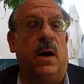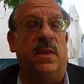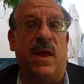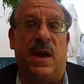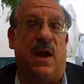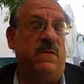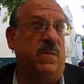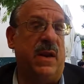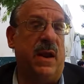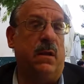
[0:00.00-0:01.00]
that I've
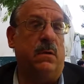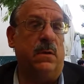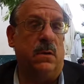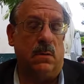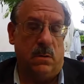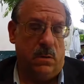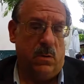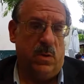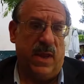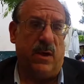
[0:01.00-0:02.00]
been held
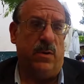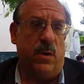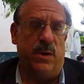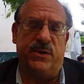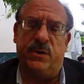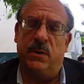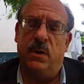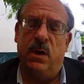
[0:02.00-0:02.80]
without notice.